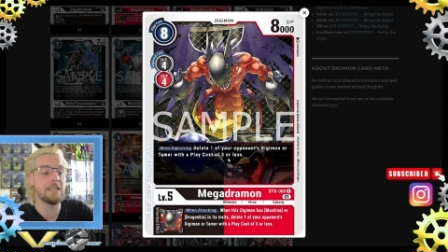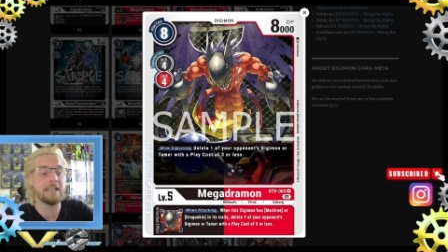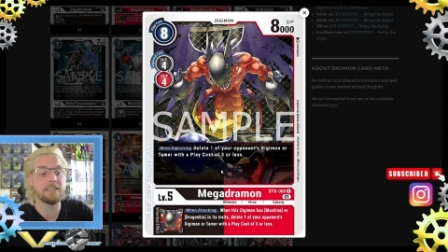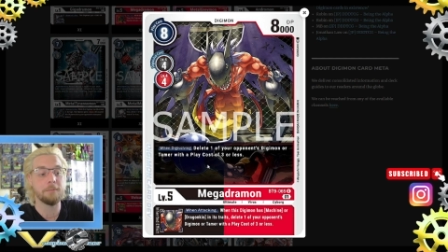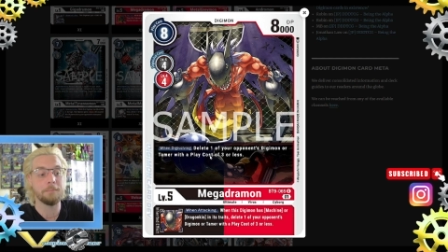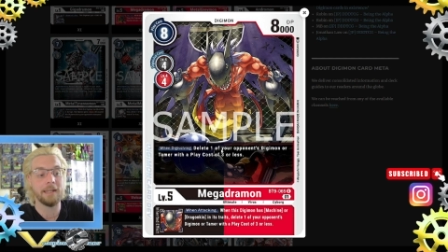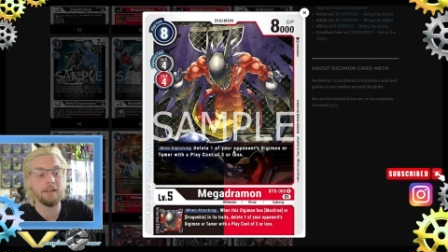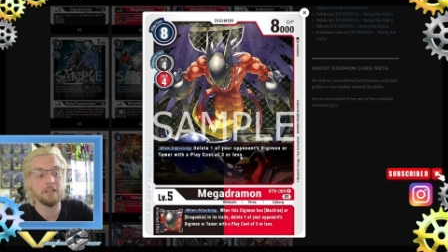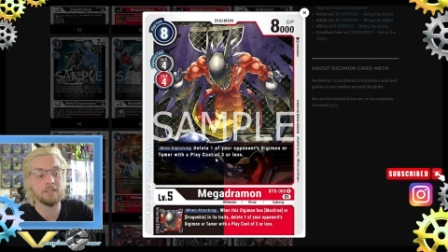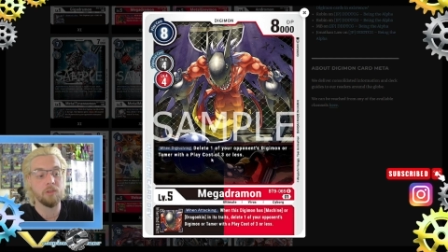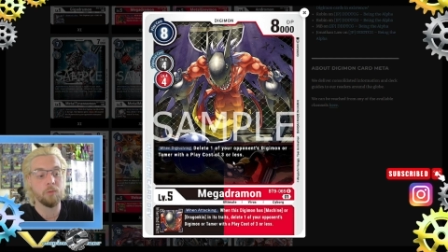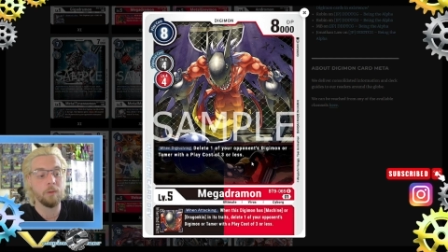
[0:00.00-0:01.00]
that's a play
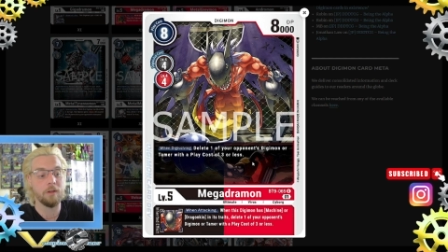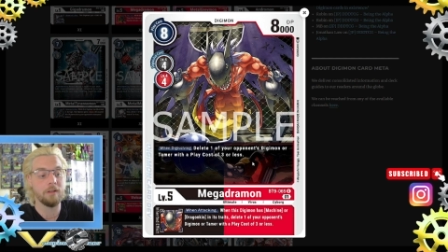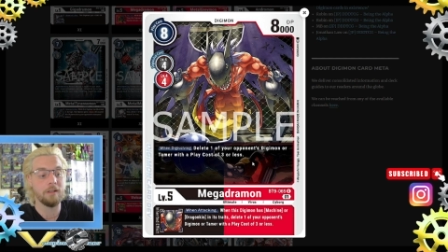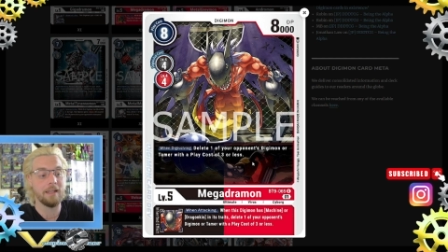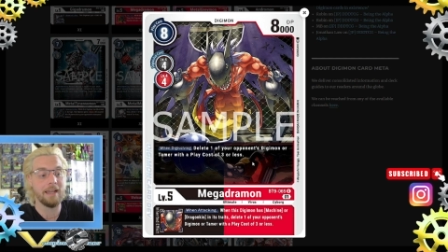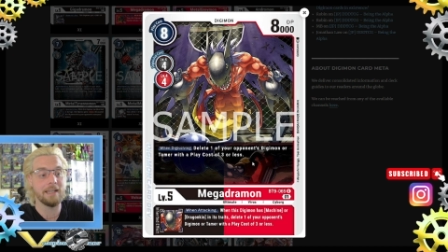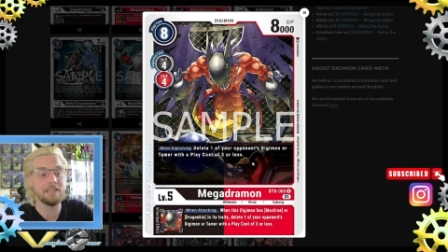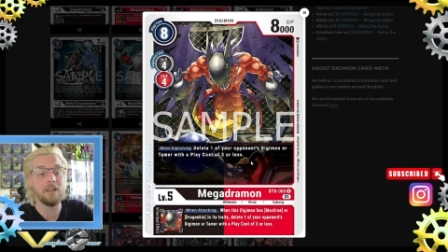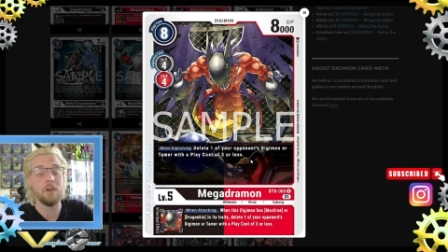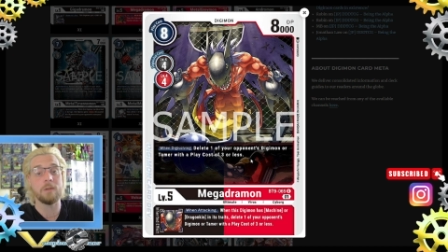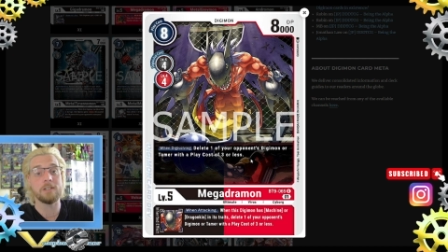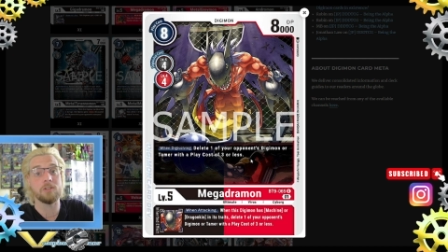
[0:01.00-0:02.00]
cost of 3 or less,
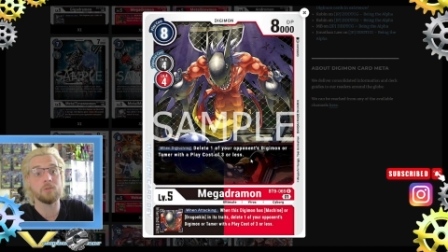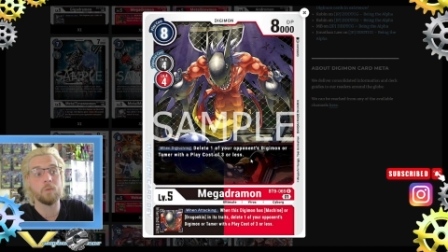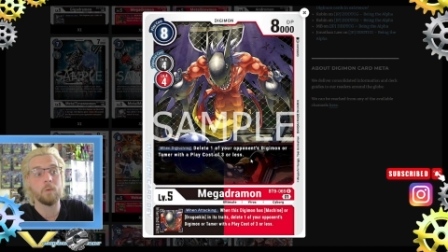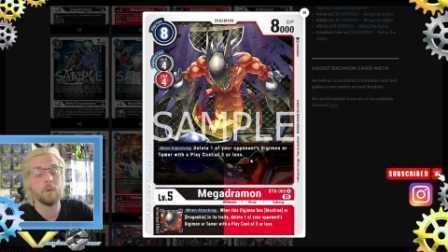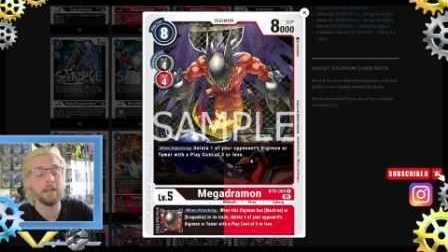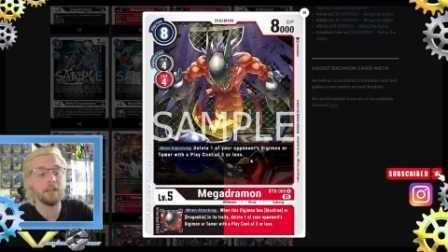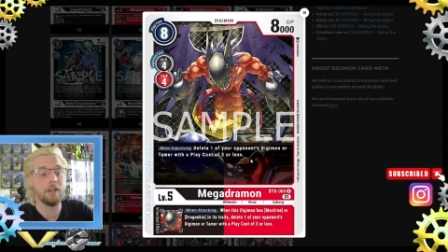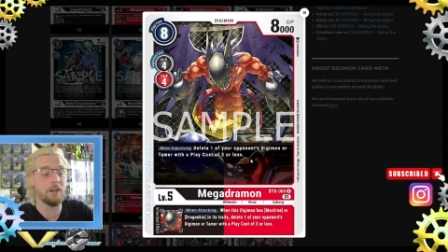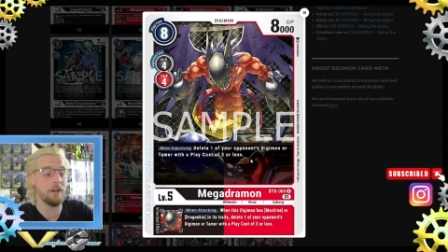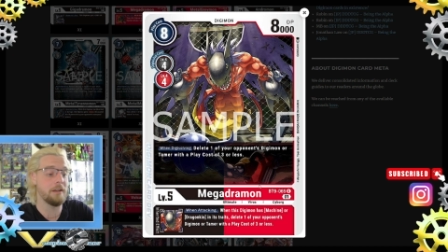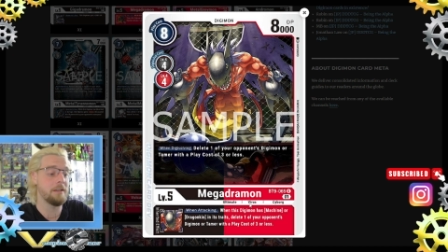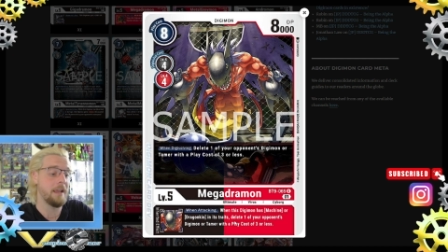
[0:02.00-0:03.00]
which is quite
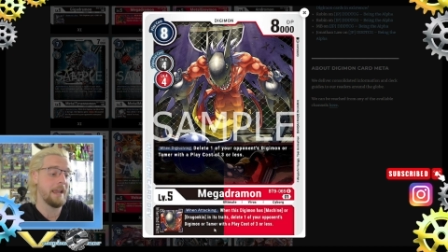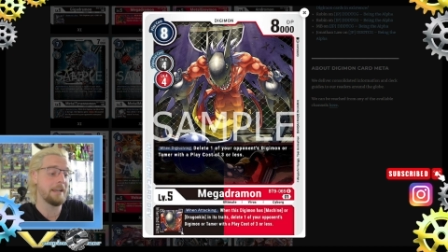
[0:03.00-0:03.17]
good.